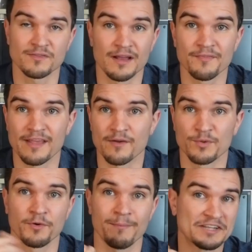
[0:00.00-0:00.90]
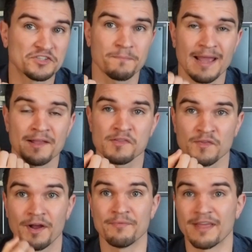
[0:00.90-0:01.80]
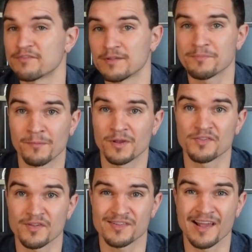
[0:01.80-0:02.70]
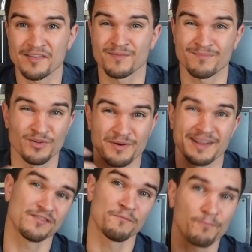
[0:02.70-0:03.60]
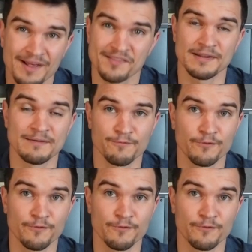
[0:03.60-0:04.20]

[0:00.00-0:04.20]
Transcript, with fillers: done that with their Magic Bands. Um, they've seen some good success, so there is some precedent